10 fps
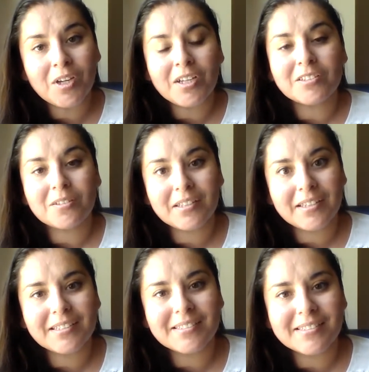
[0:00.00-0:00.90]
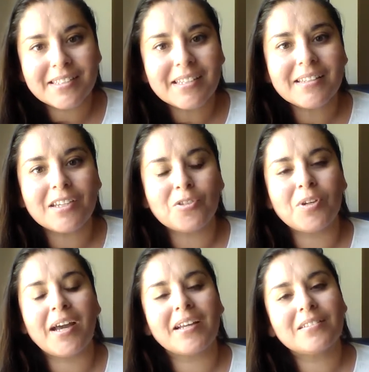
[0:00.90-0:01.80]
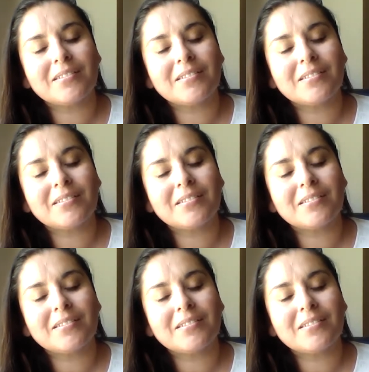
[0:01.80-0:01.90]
so that they can see that you had